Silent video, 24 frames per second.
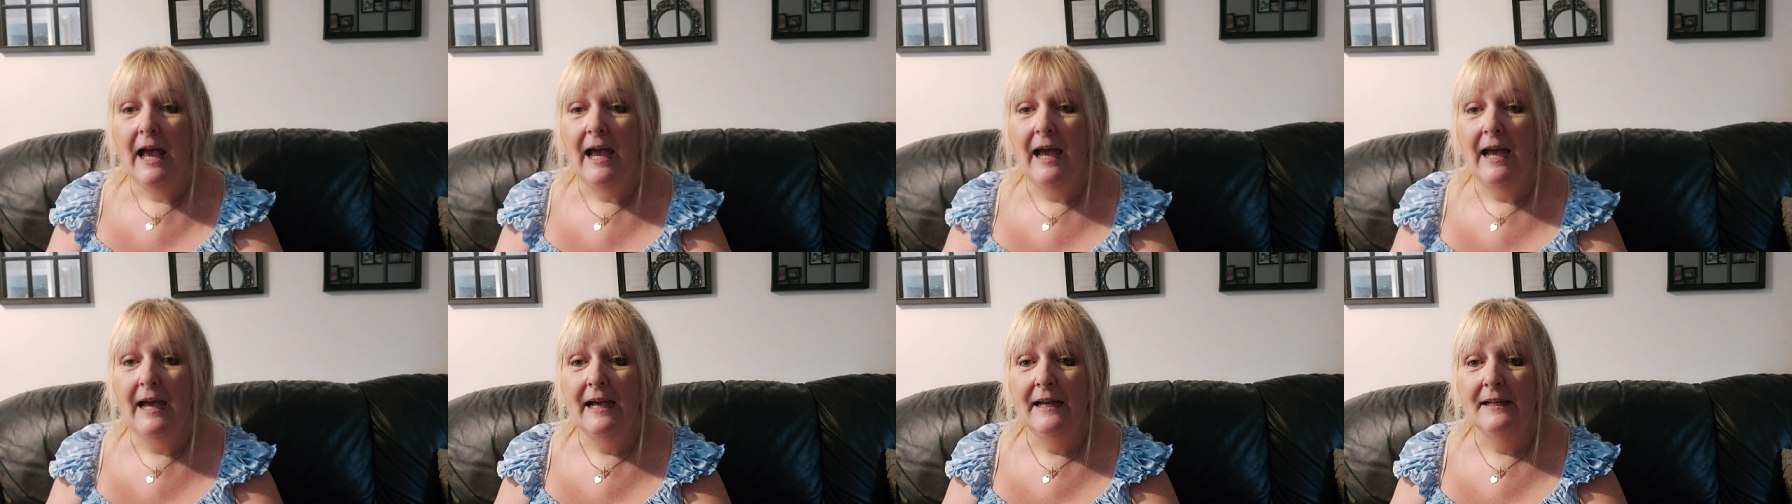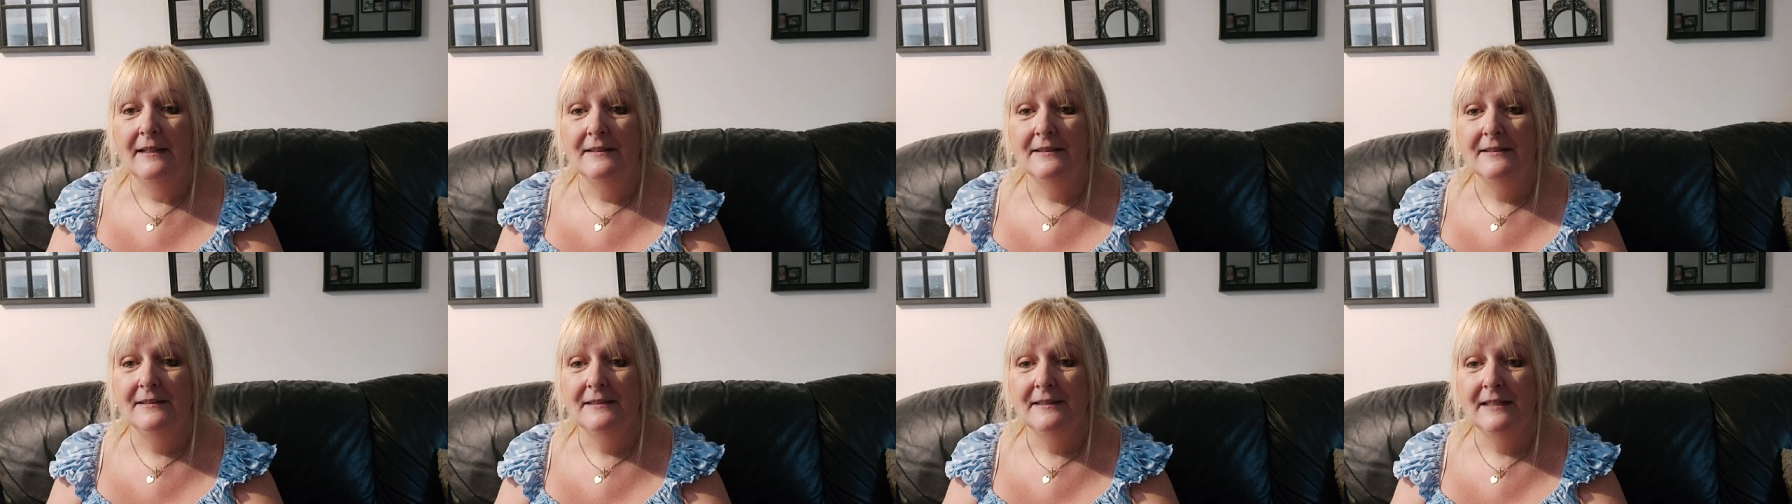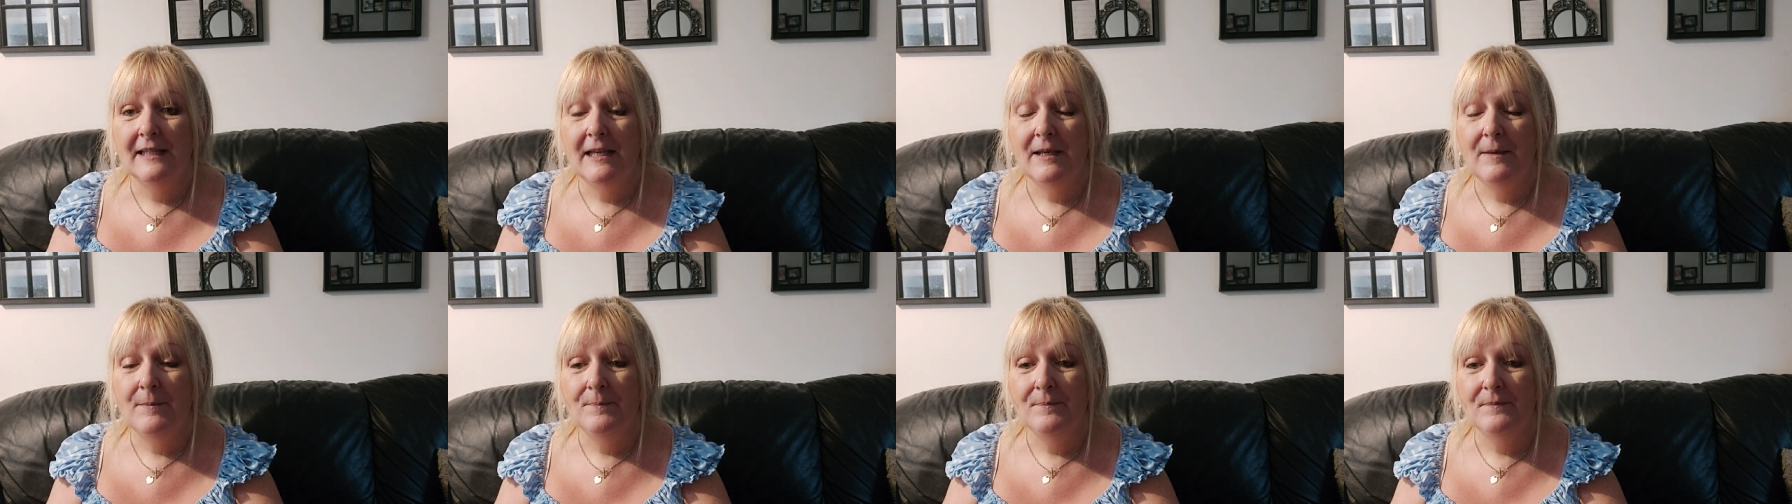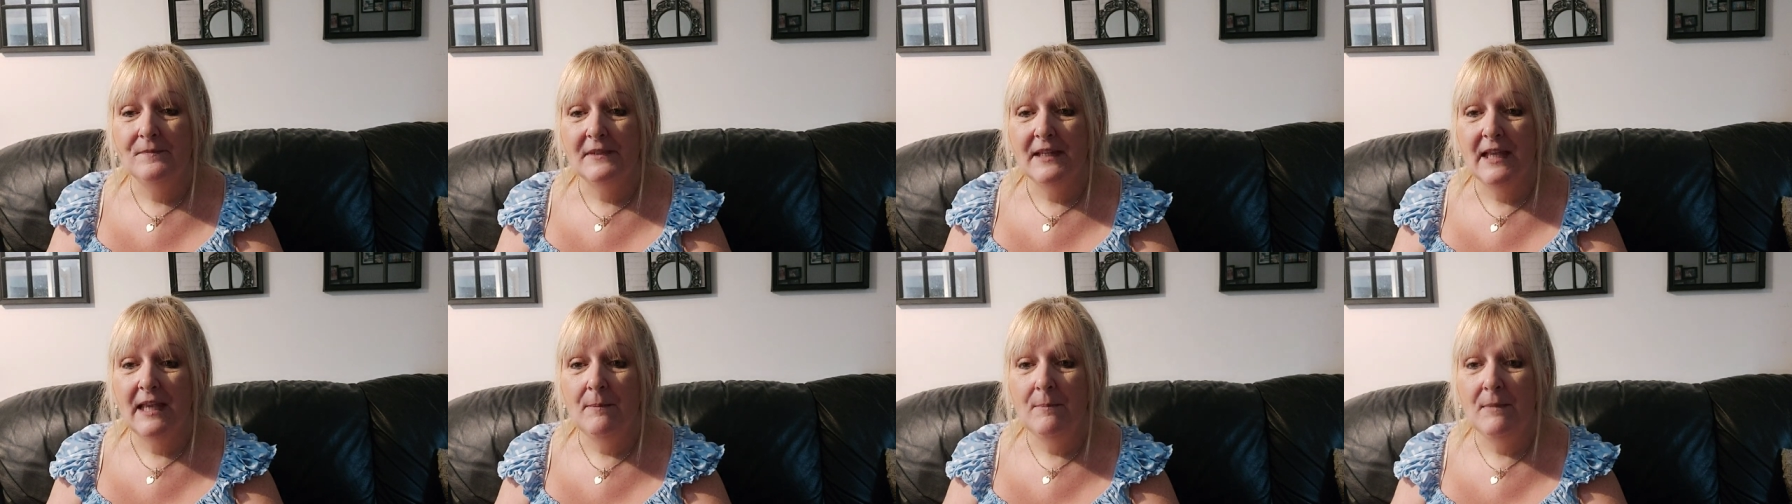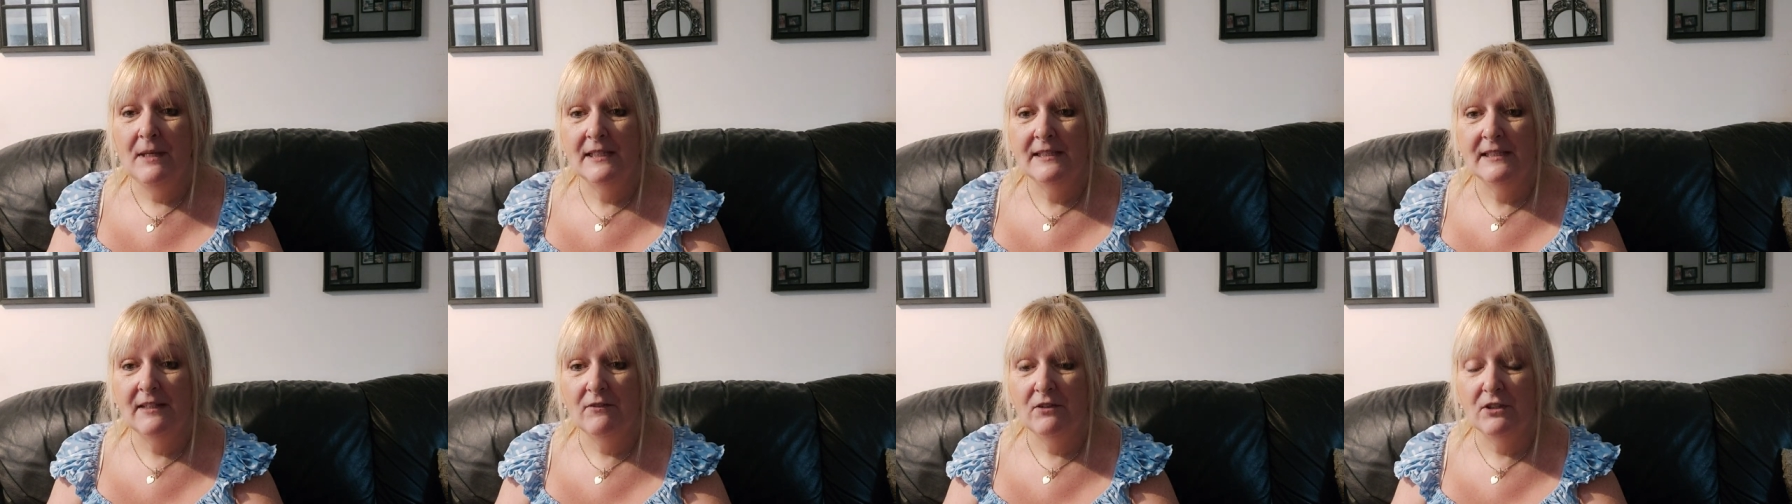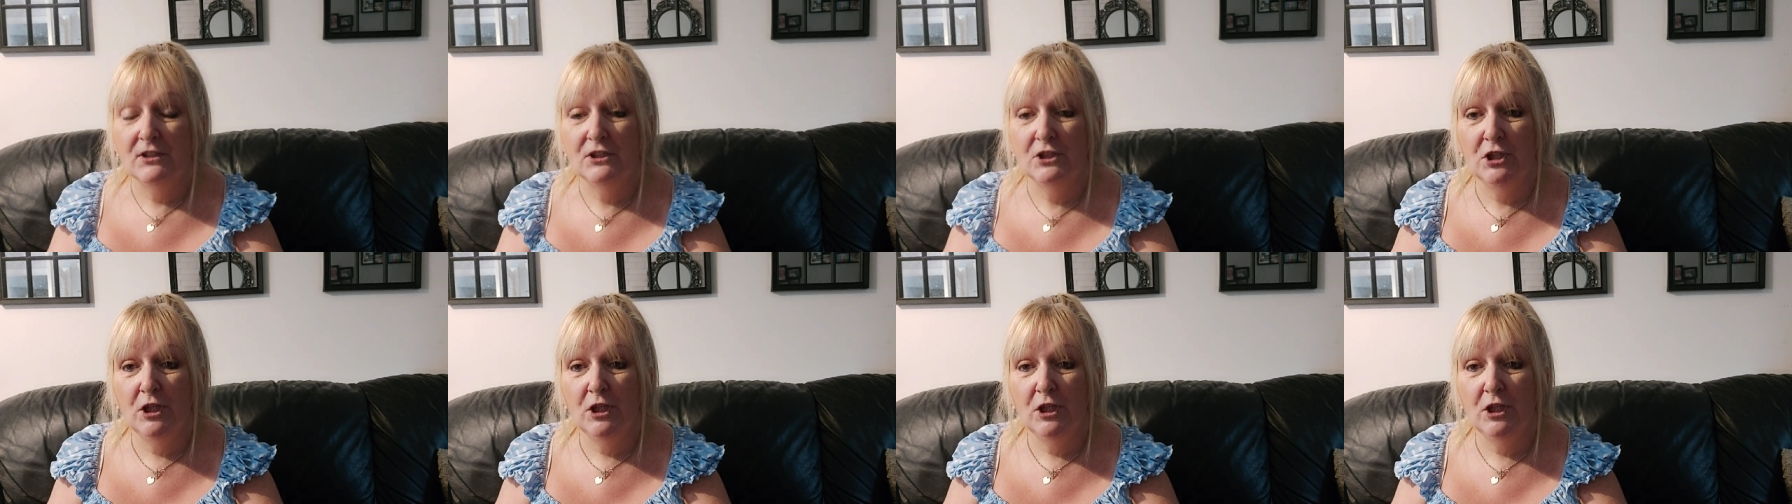And it means I've got